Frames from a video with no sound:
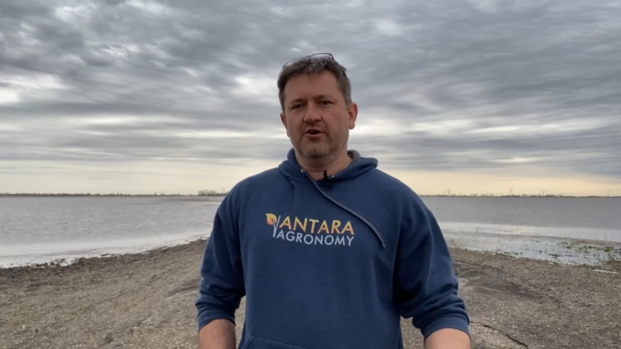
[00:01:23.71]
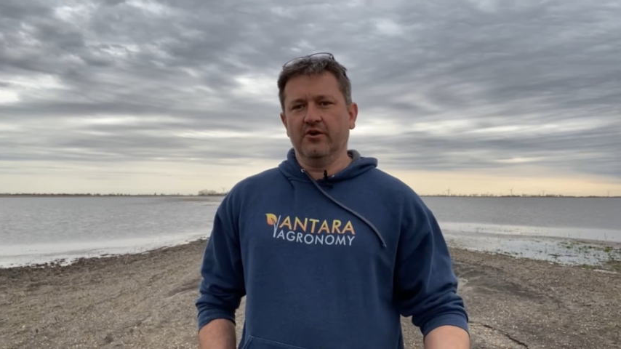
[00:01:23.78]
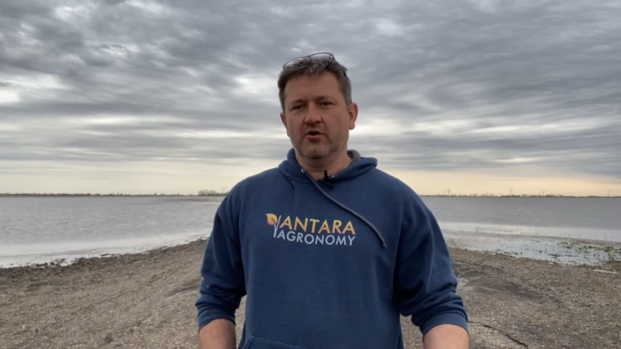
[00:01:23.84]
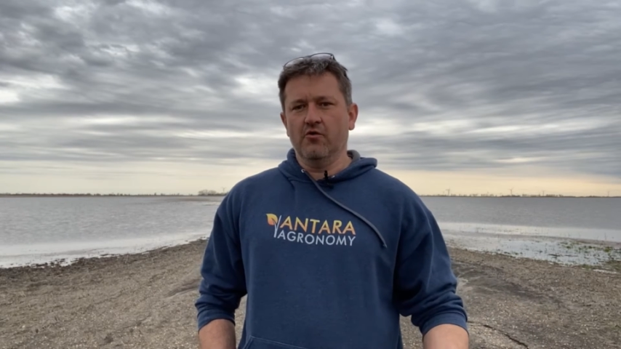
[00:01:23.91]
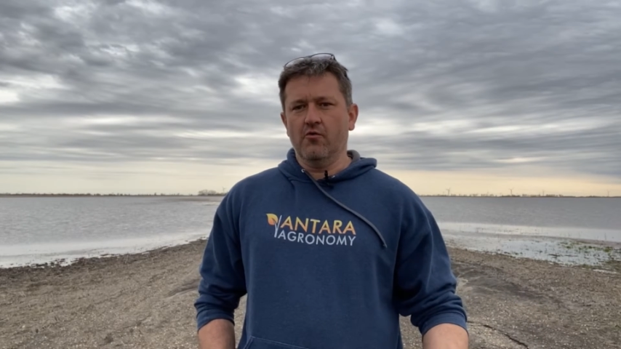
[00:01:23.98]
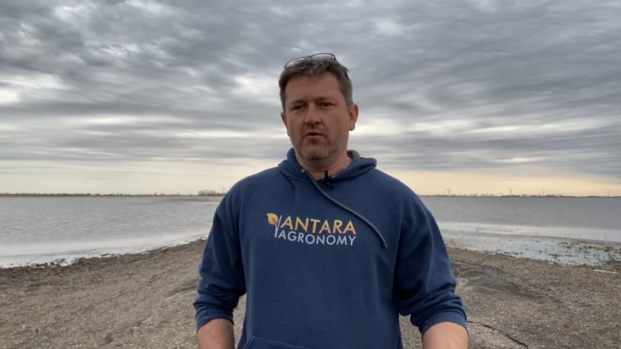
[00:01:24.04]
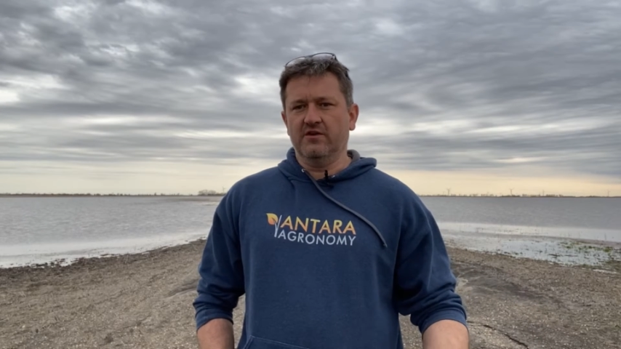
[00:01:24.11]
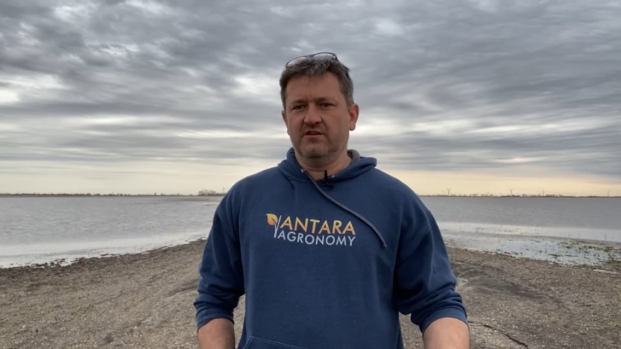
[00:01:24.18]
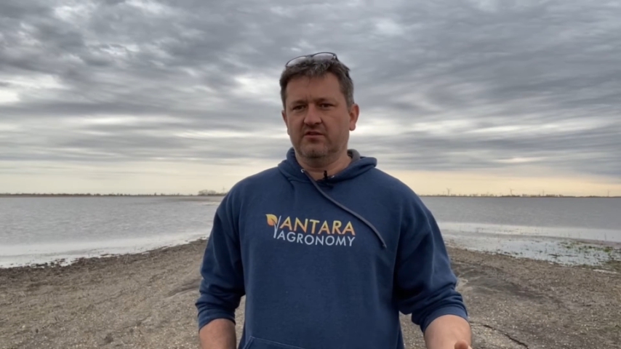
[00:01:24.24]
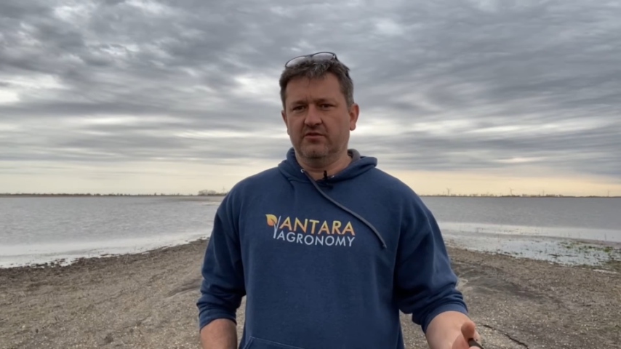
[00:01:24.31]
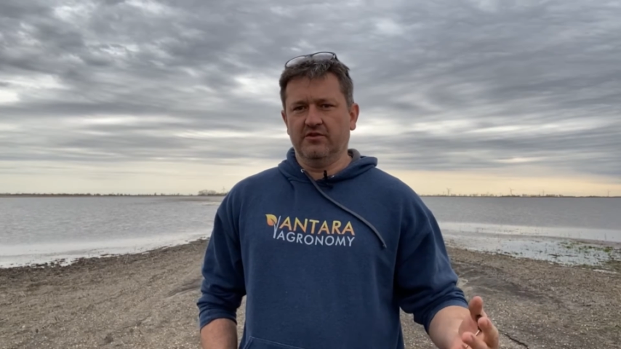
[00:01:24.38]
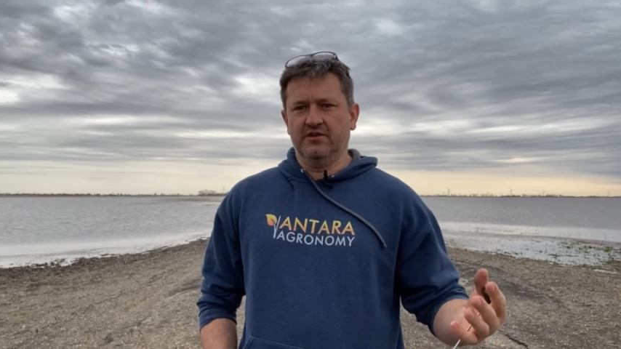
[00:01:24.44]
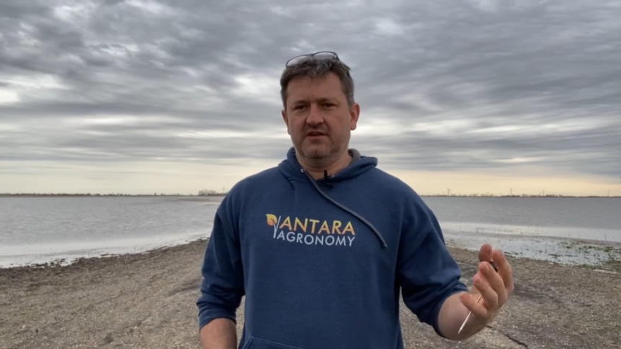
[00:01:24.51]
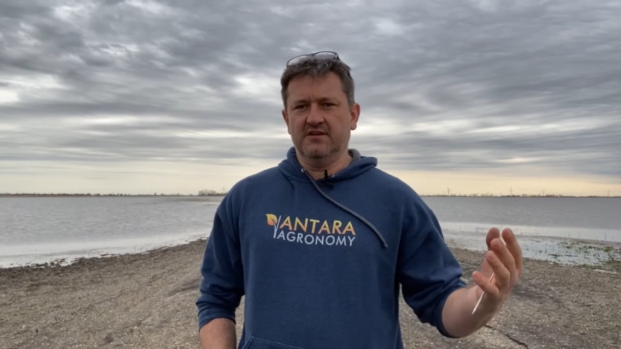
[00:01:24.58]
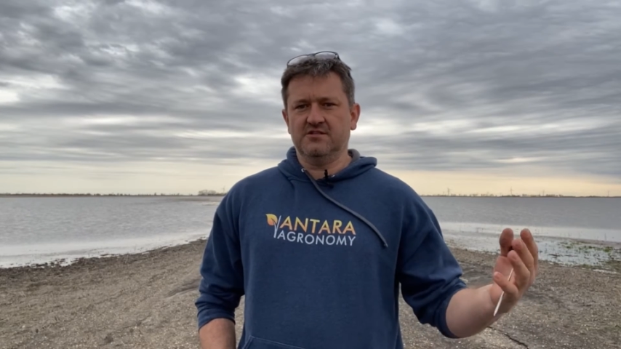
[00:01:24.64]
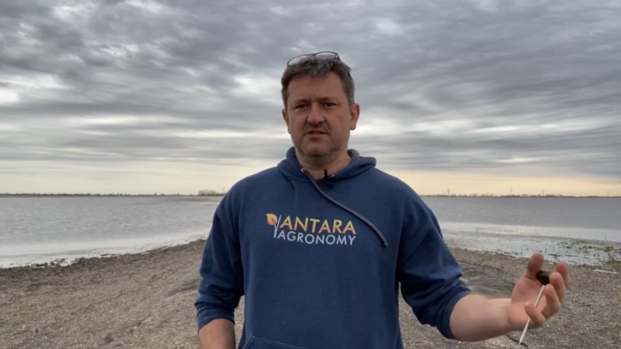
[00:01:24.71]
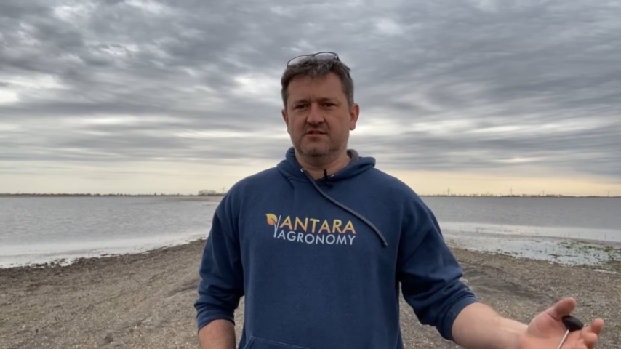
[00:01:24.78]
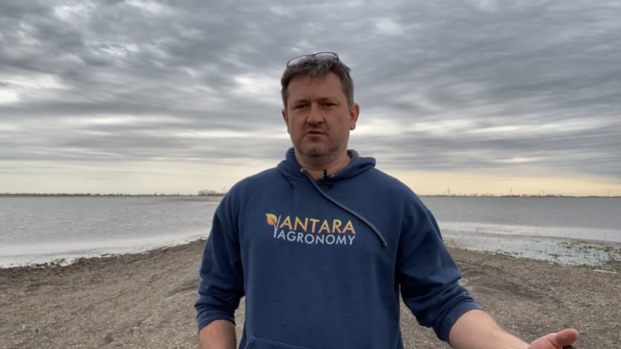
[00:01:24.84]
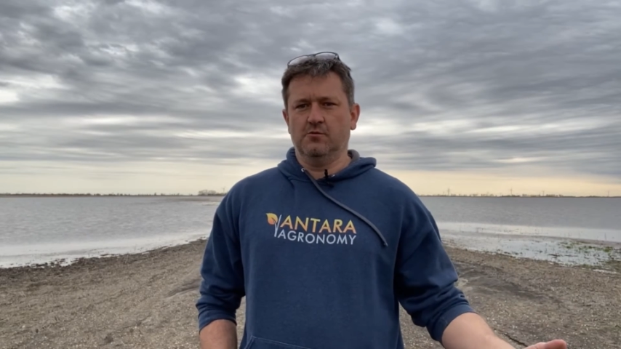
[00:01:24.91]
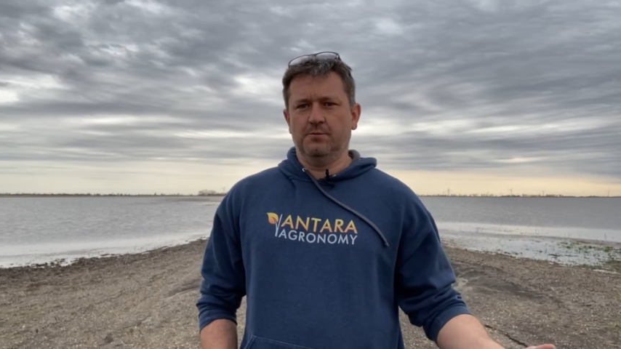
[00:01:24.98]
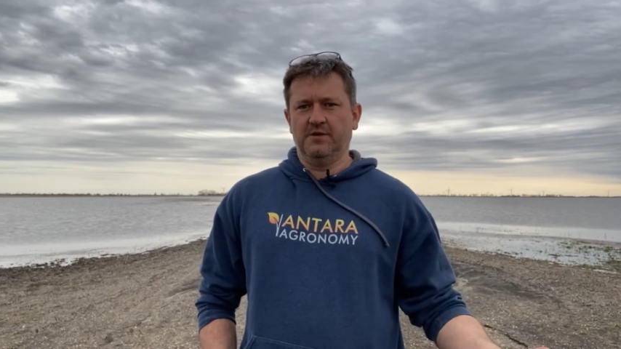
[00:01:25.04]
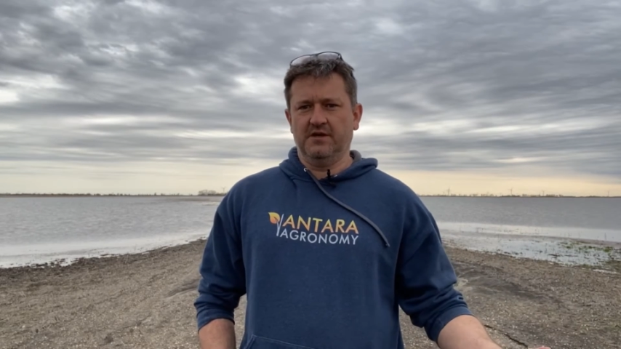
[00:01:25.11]
to go until the
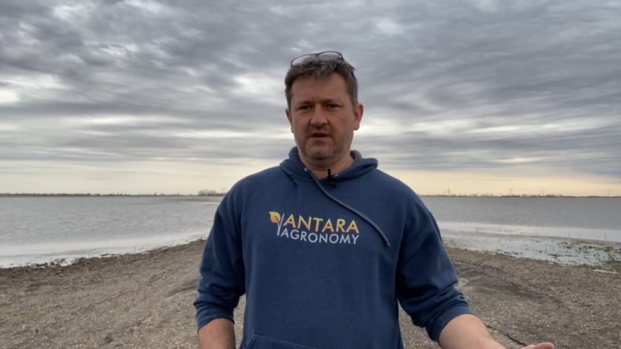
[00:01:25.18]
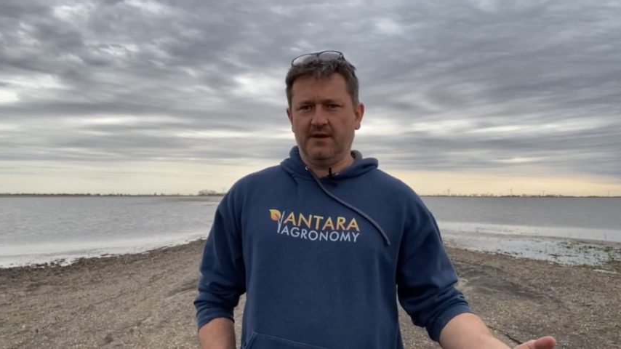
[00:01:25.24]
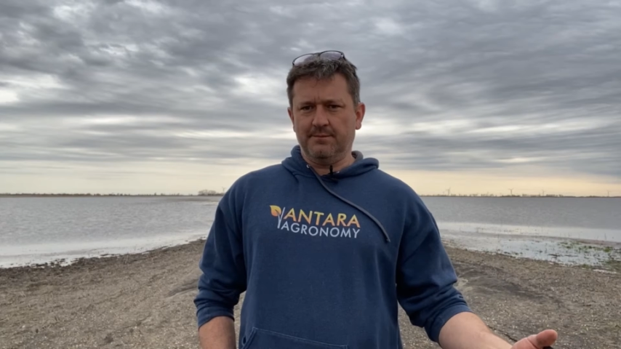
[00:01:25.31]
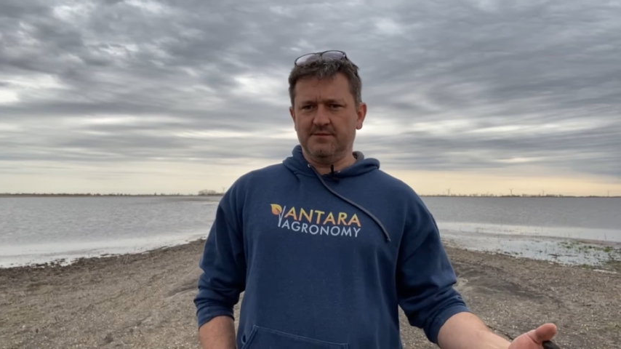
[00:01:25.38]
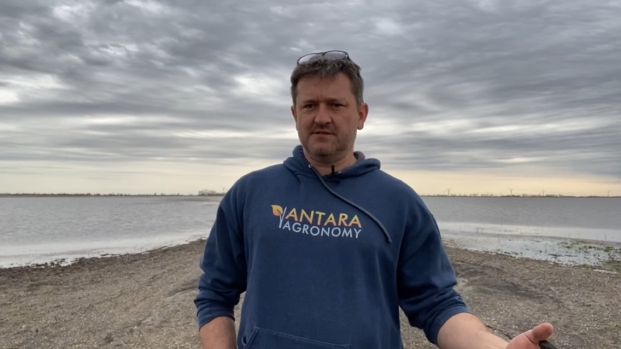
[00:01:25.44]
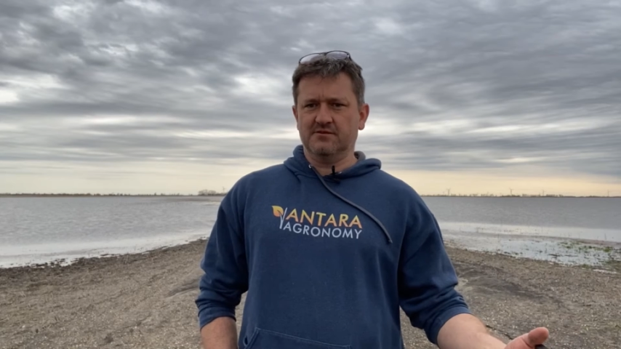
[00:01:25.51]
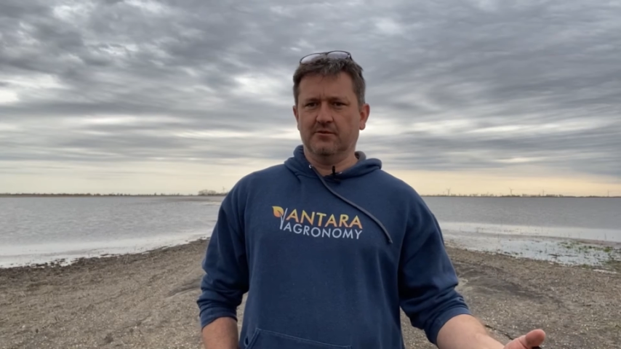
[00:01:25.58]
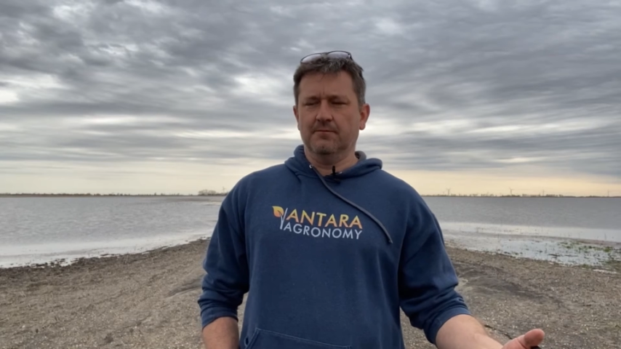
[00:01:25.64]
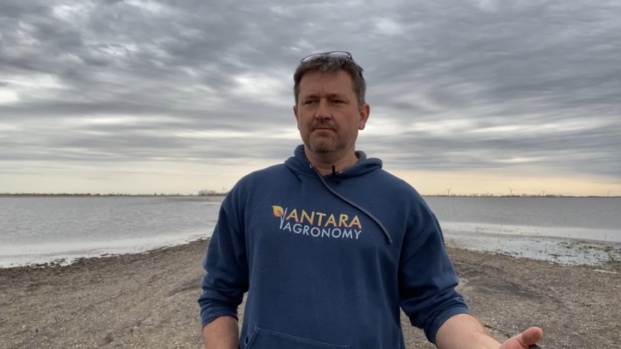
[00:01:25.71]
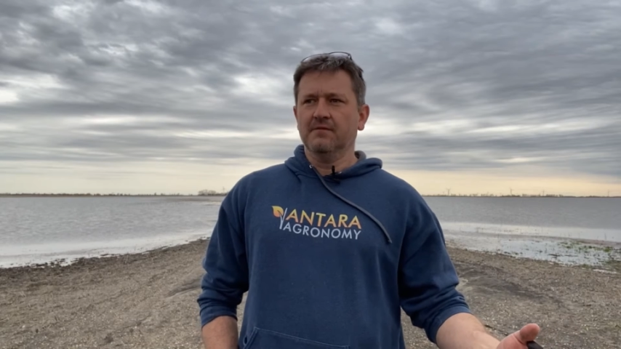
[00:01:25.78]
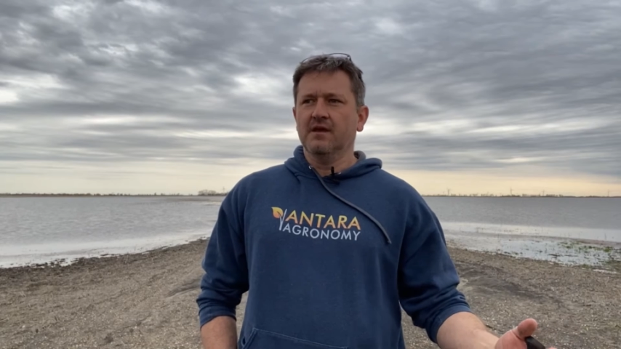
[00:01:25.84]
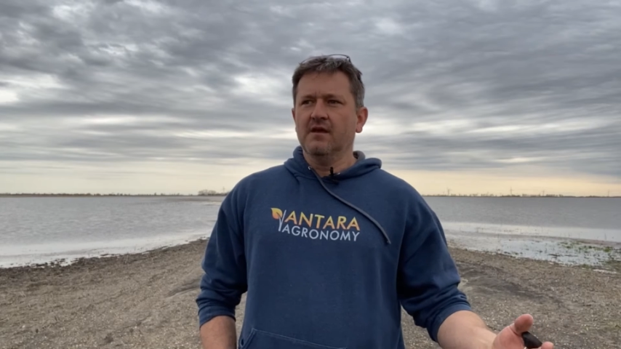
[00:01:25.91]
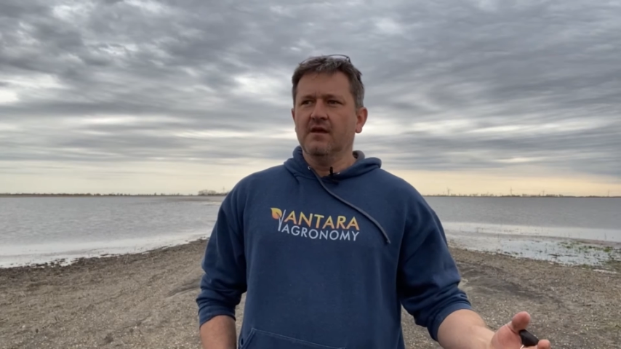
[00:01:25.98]
ditches opened up. So